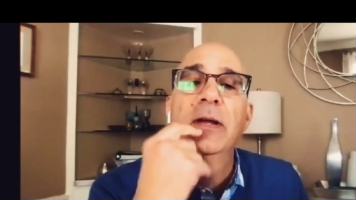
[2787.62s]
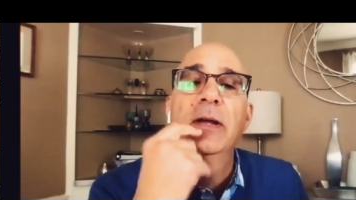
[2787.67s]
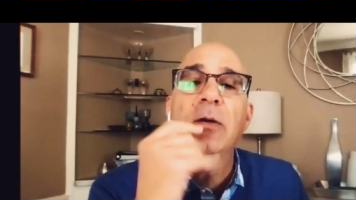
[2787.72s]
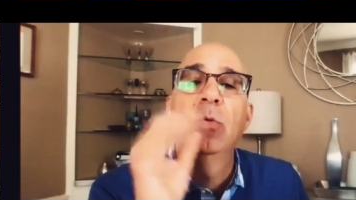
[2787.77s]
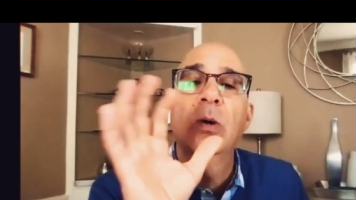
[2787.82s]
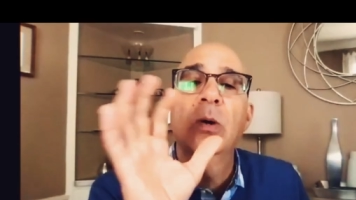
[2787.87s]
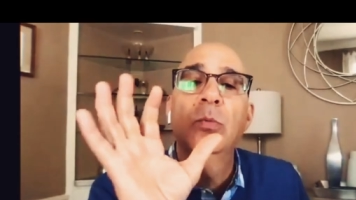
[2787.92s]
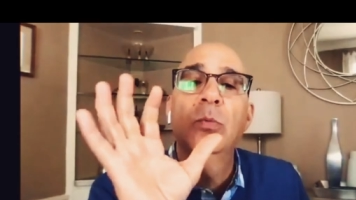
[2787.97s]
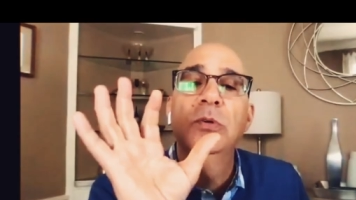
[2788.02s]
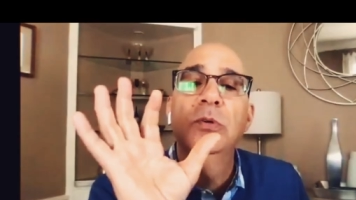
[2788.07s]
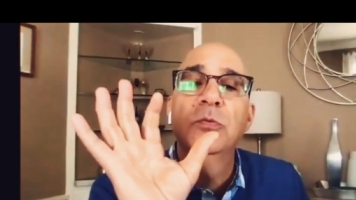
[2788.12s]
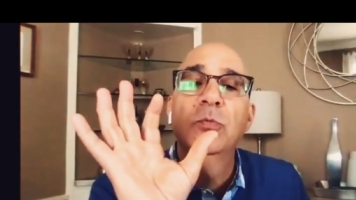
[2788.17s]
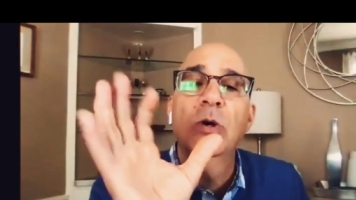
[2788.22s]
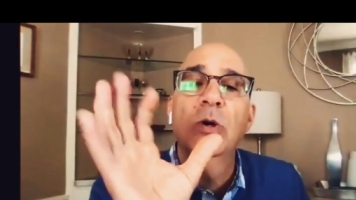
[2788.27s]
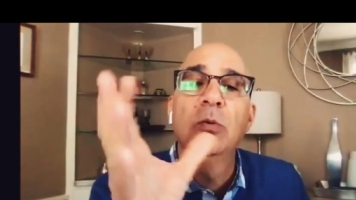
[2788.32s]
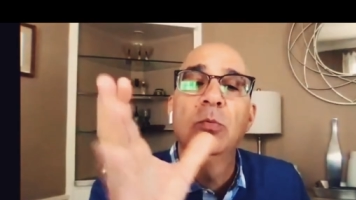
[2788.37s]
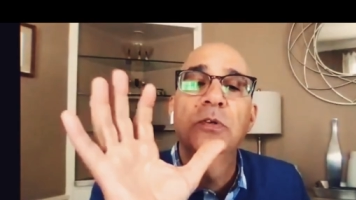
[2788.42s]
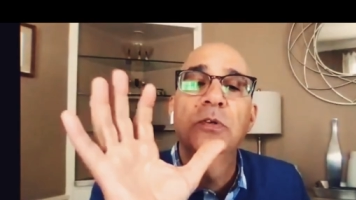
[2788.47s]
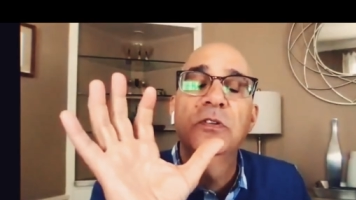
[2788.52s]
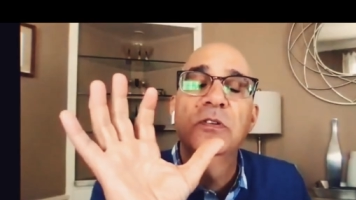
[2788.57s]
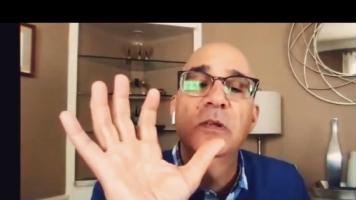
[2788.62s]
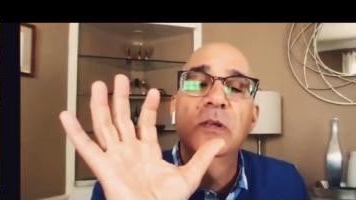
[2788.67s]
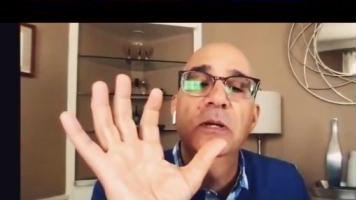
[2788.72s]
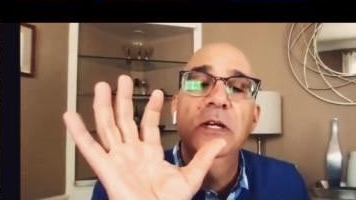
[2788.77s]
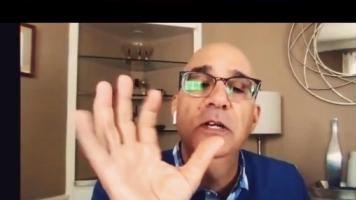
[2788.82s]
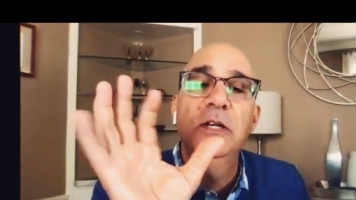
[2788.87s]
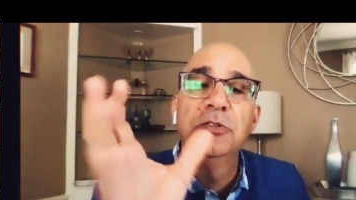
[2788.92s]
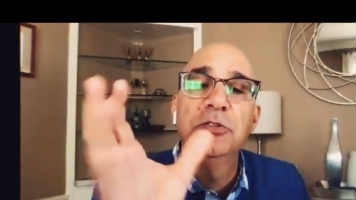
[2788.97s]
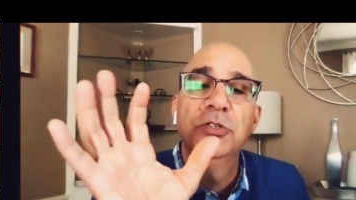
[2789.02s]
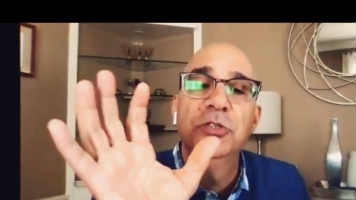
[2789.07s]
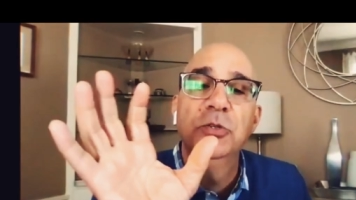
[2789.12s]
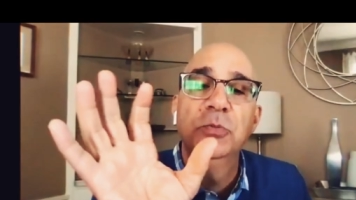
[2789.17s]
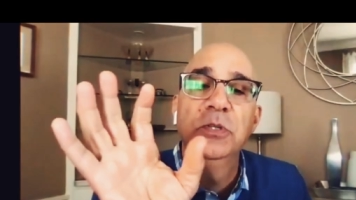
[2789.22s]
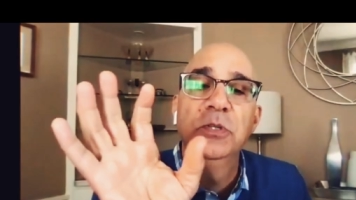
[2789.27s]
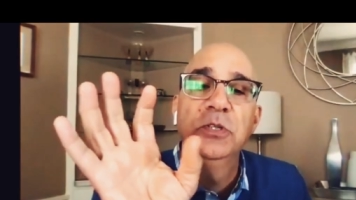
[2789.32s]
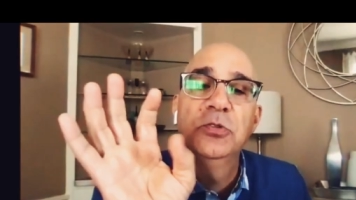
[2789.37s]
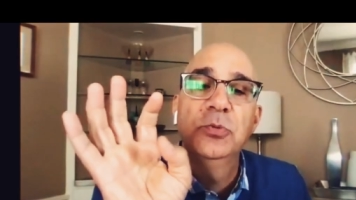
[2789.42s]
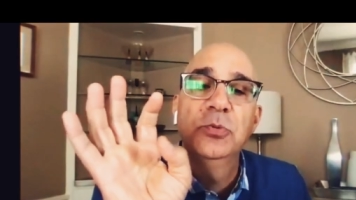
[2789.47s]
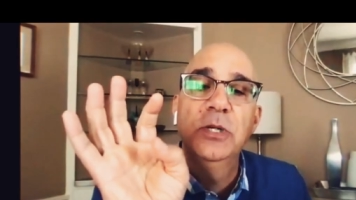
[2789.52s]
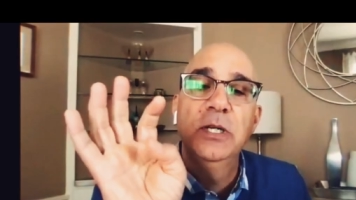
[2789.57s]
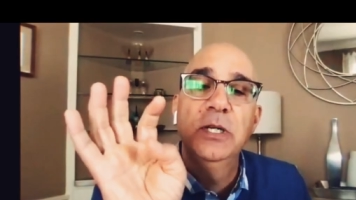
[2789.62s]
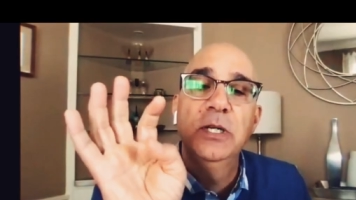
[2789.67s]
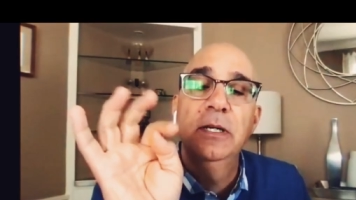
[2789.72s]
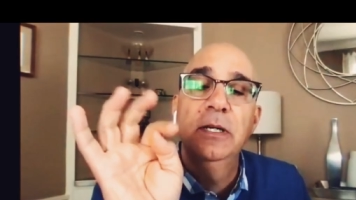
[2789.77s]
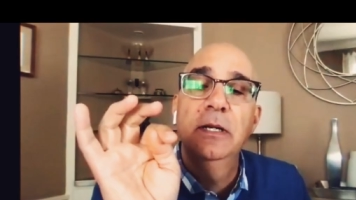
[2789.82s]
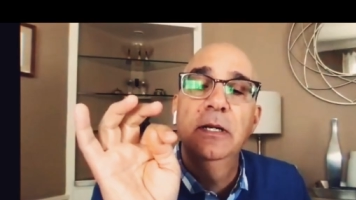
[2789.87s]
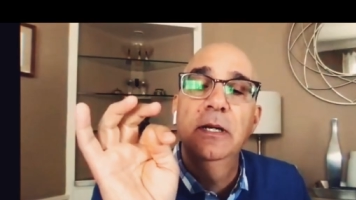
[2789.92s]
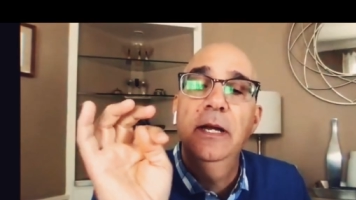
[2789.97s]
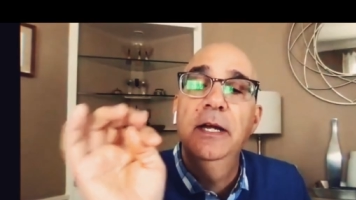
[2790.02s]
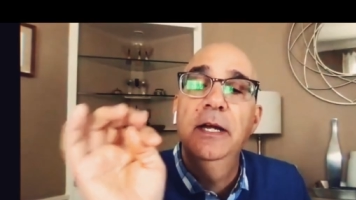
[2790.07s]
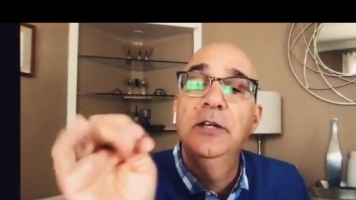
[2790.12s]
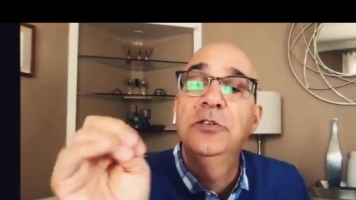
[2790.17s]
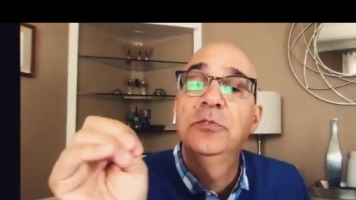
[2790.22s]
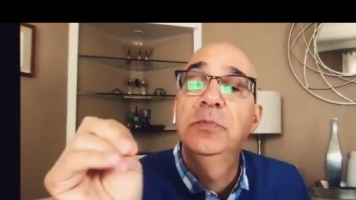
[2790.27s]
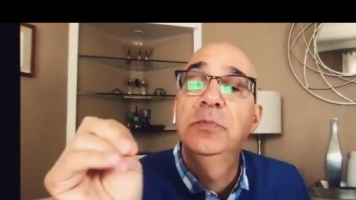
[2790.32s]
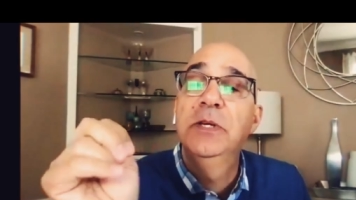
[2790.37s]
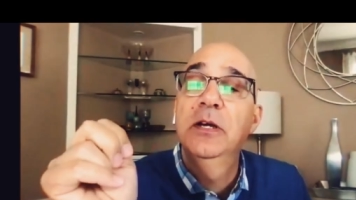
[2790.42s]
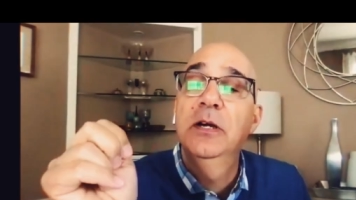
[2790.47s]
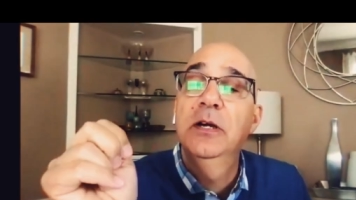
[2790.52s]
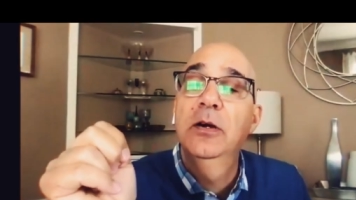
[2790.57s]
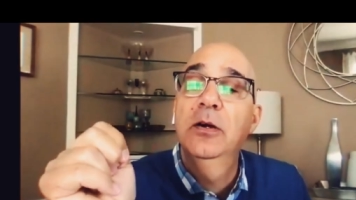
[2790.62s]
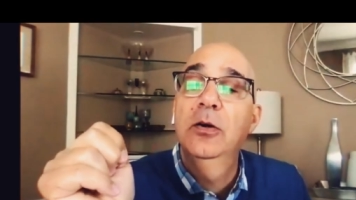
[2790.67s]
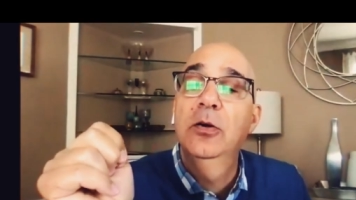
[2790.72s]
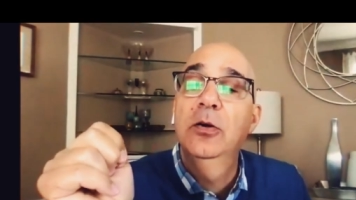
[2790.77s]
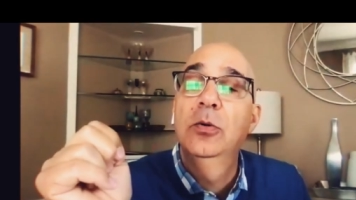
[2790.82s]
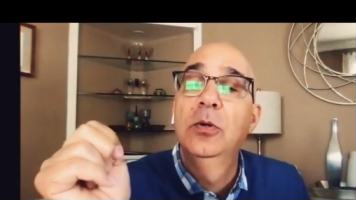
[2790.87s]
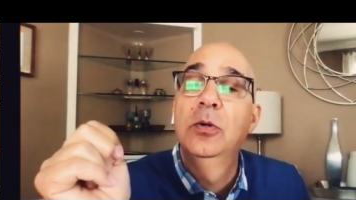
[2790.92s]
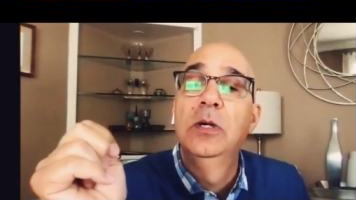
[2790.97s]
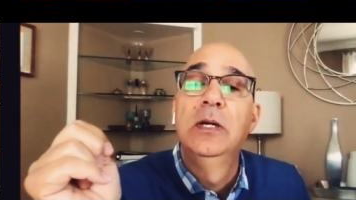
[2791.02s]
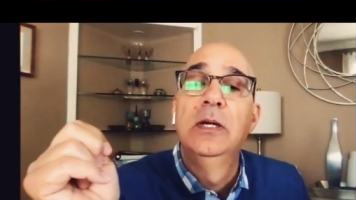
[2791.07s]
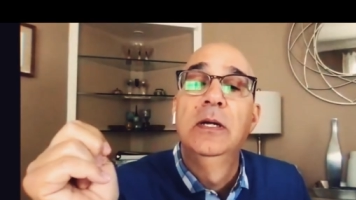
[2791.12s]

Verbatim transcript: like what was the issue between HBO